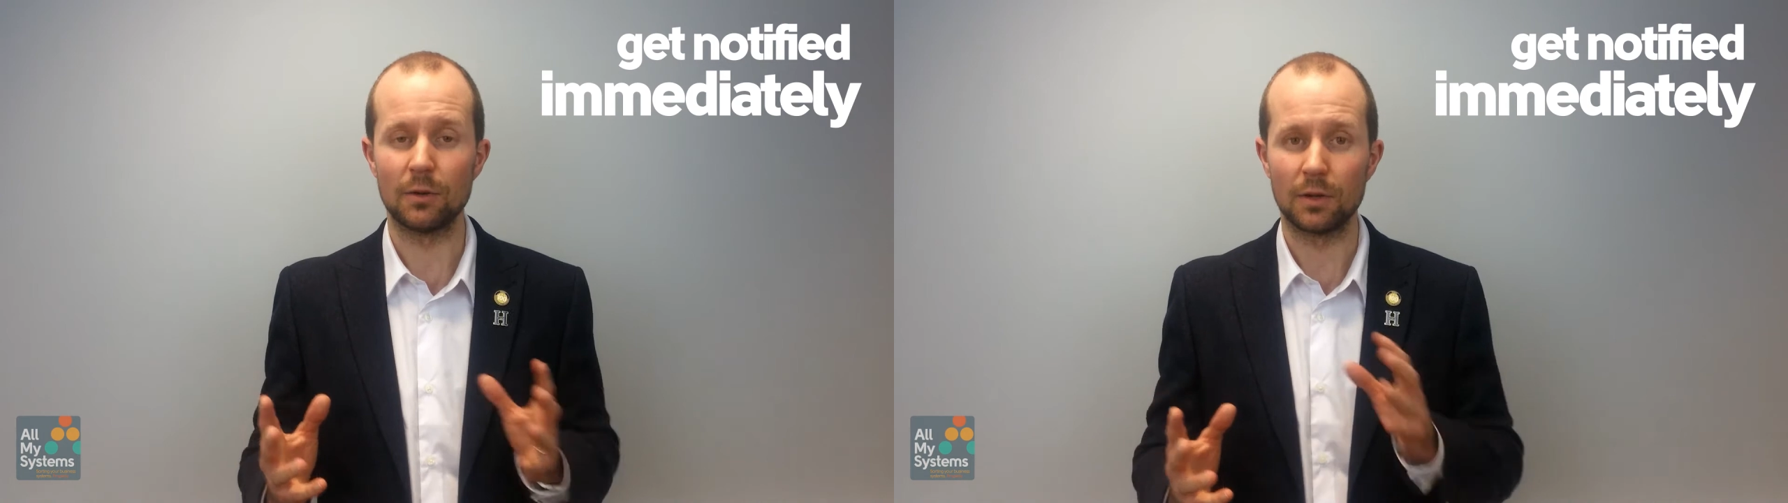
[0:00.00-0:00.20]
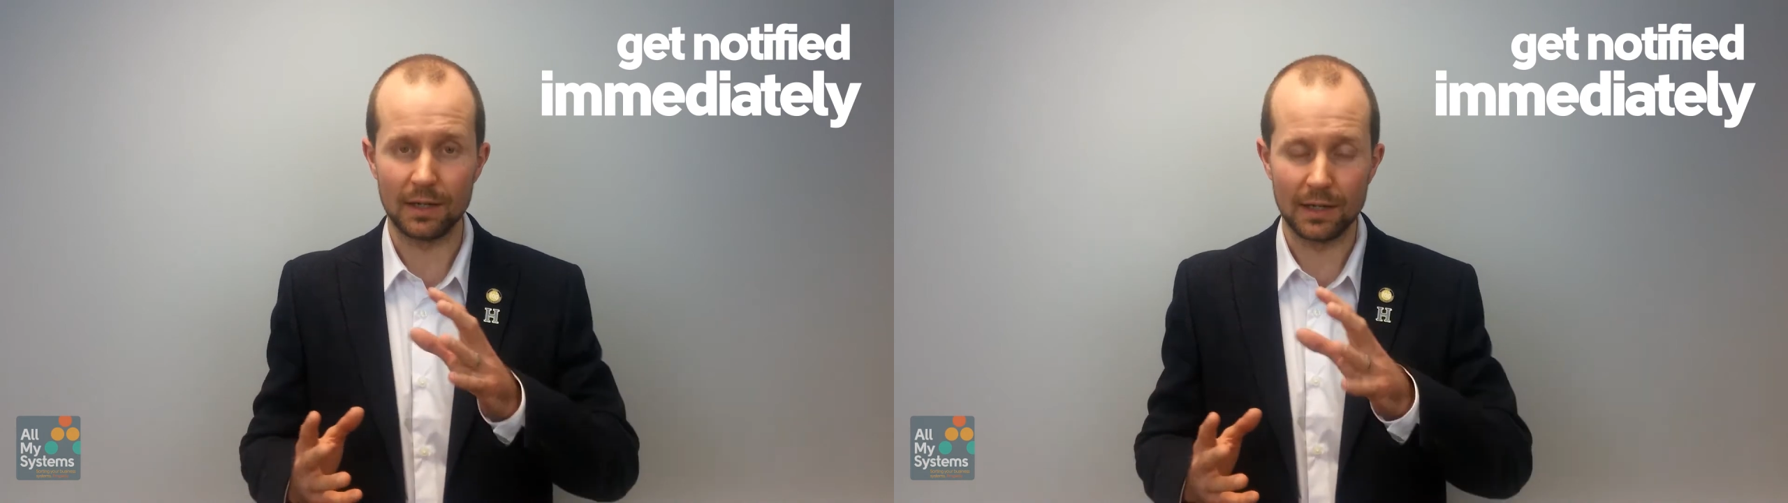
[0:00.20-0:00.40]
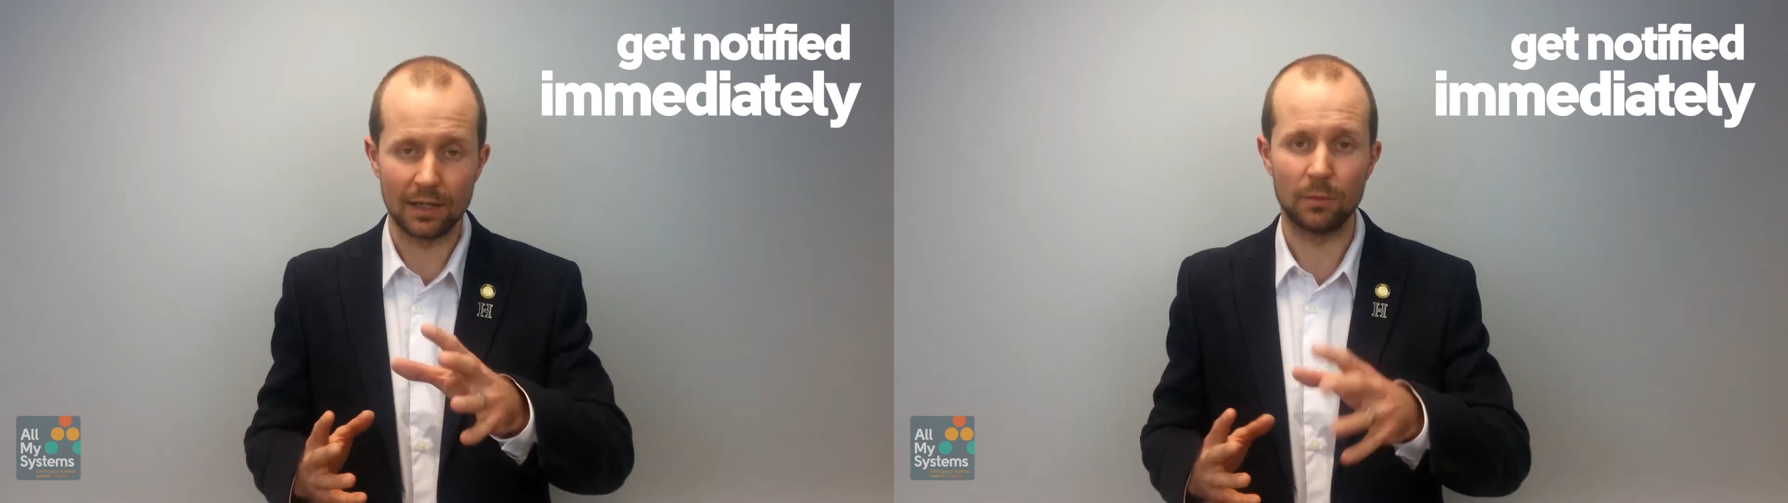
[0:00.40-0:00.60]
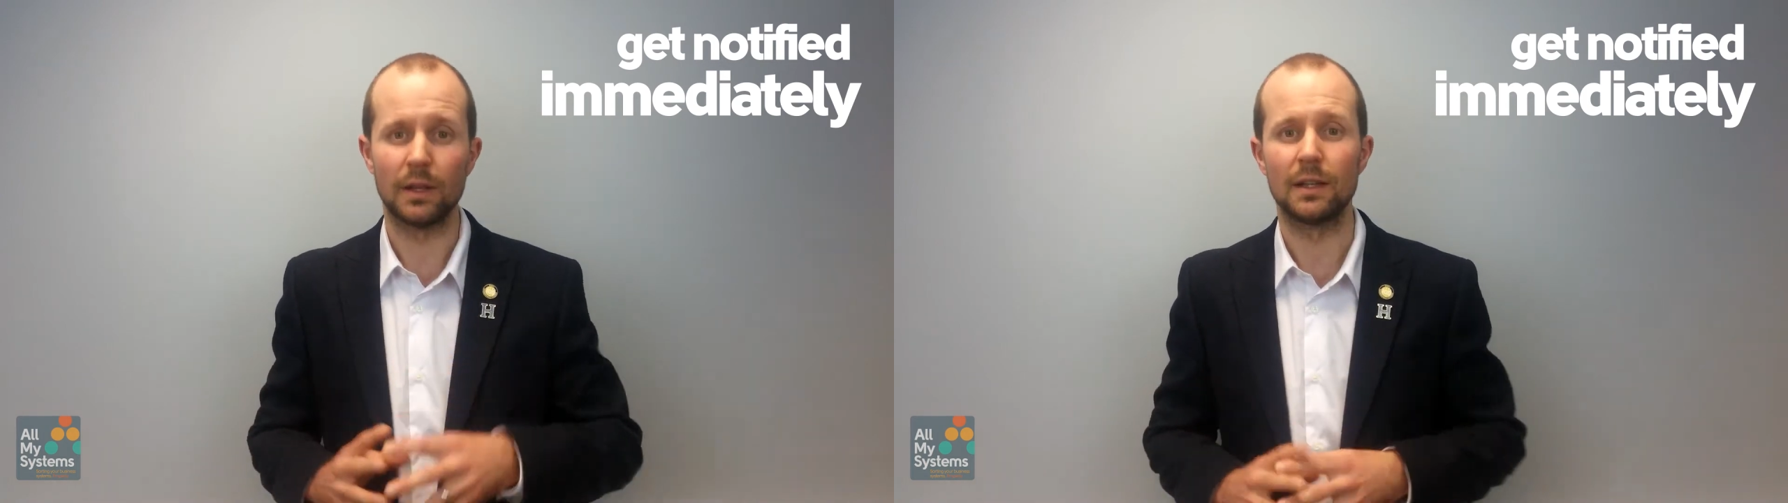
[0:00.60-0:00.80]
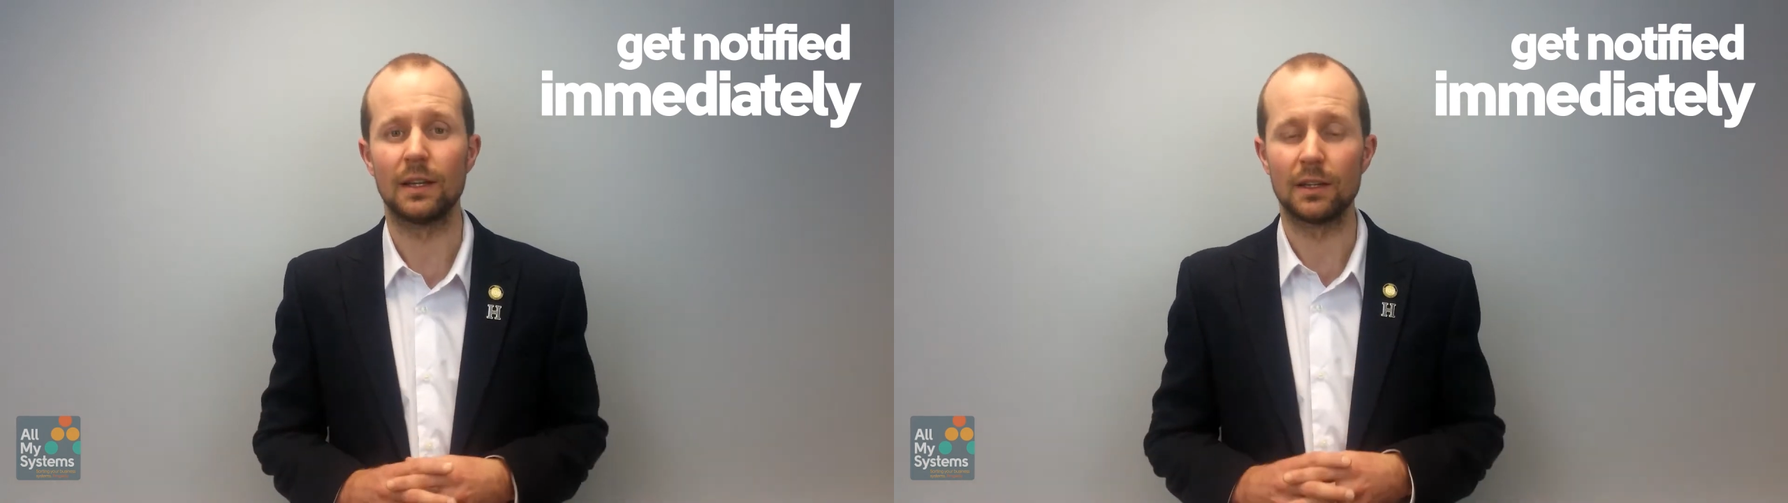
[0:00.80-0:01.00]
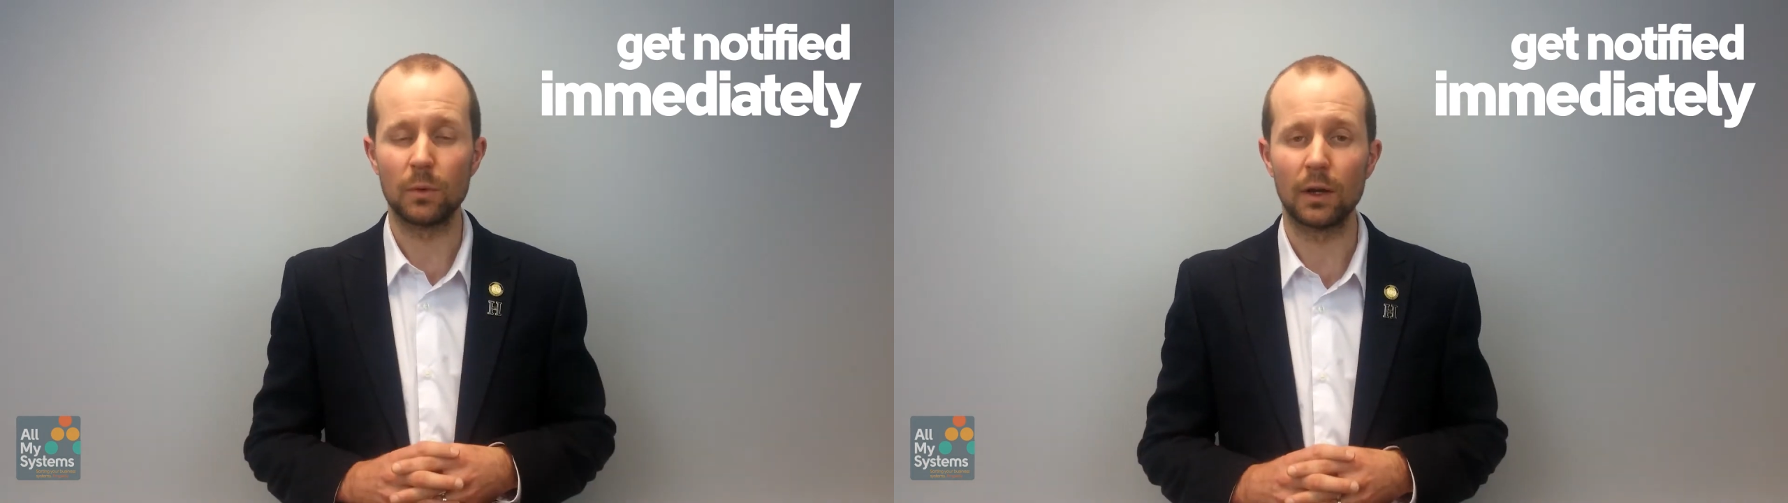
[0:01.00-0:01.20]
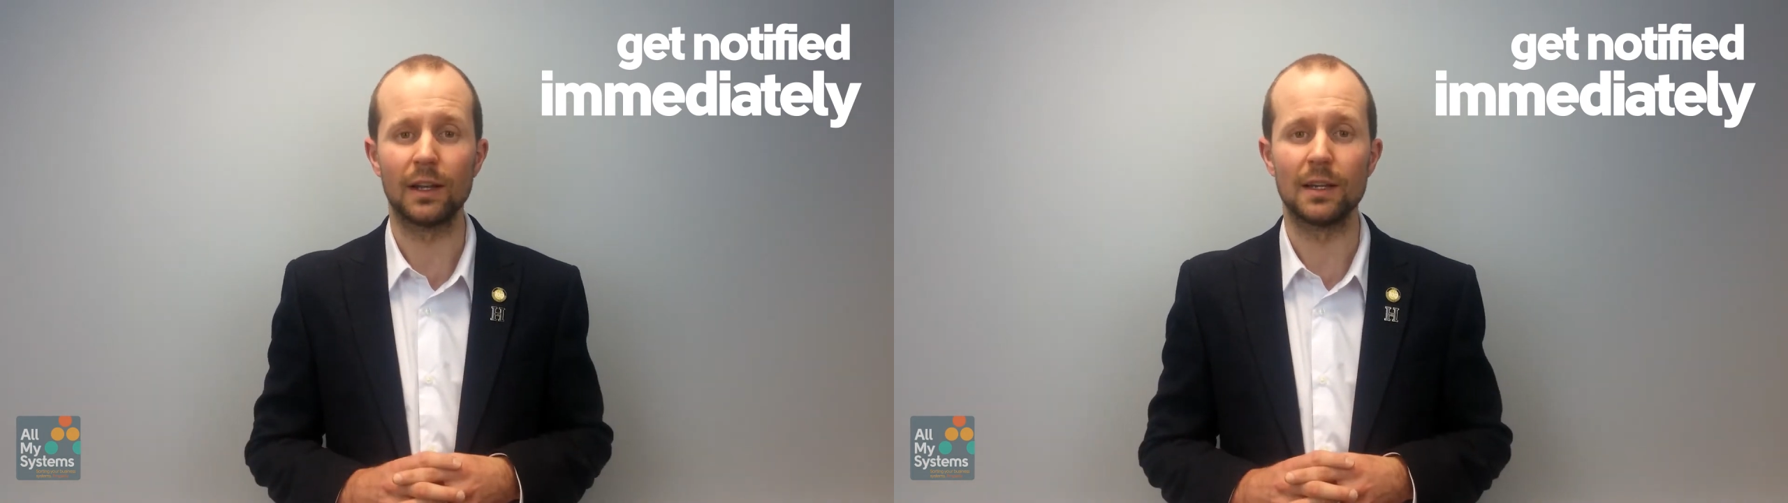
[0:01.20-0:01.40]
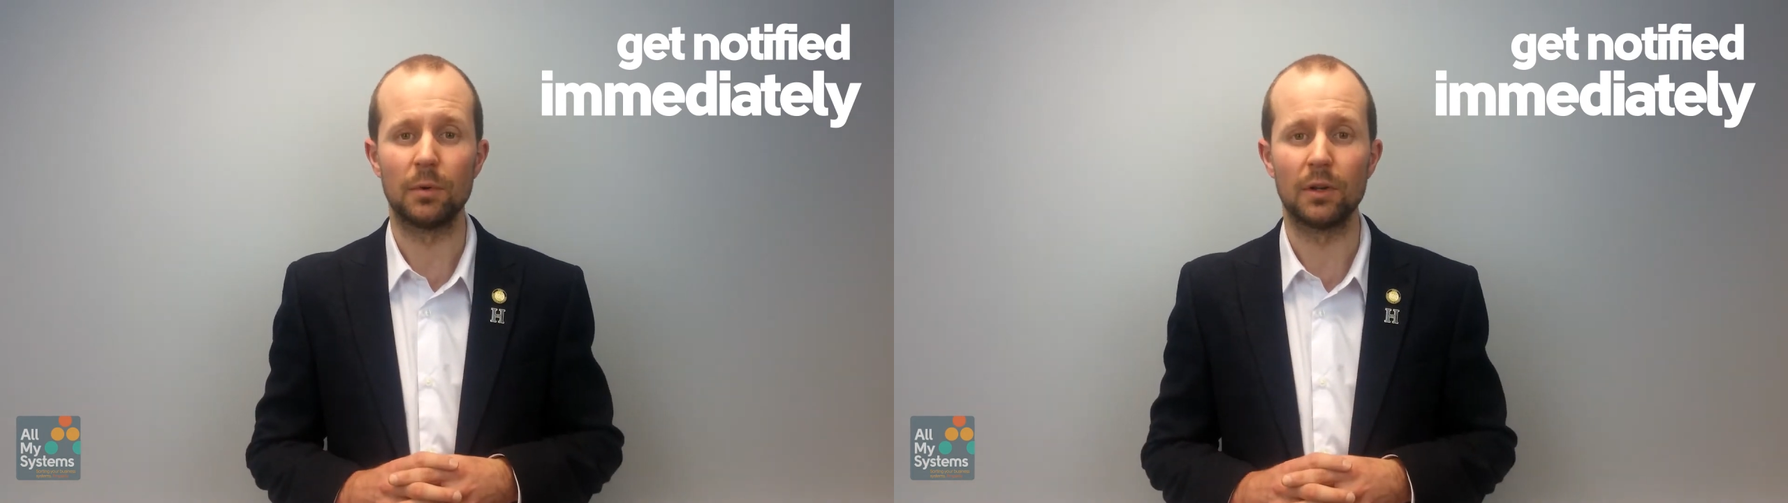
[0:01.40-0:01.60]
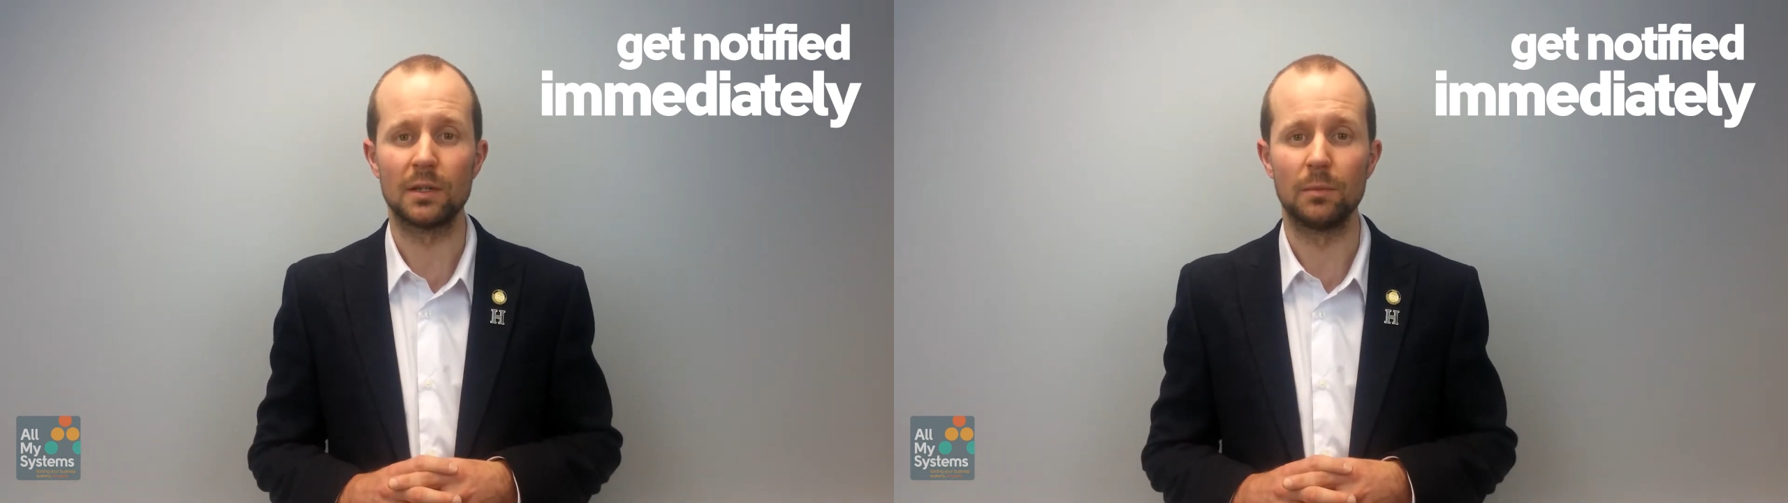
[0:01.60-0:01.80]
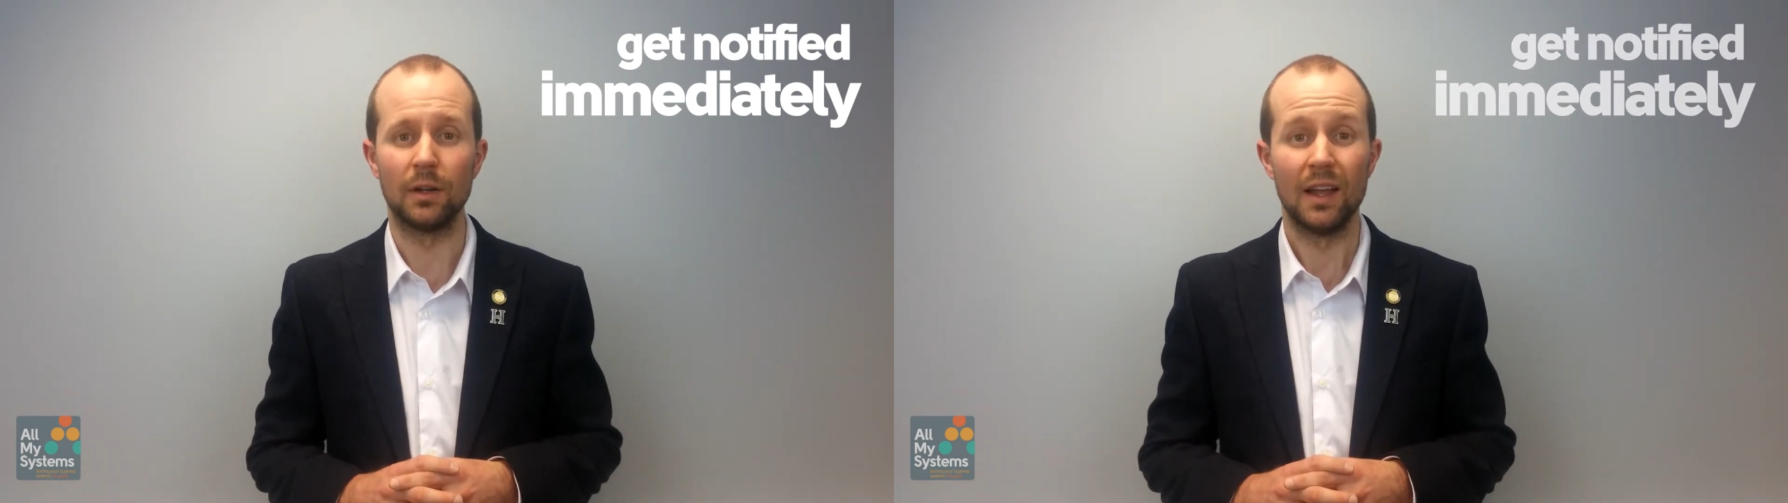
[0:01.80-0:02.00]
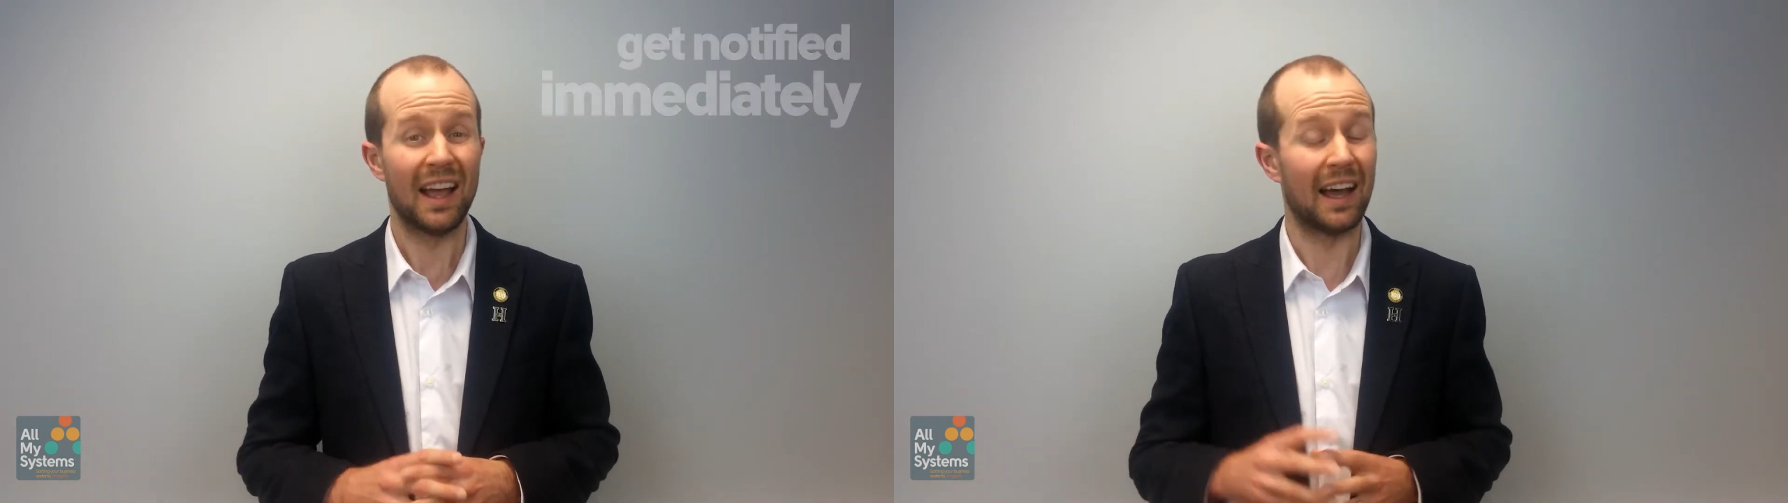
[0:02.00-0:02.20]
you can deal with it as quickly as possible.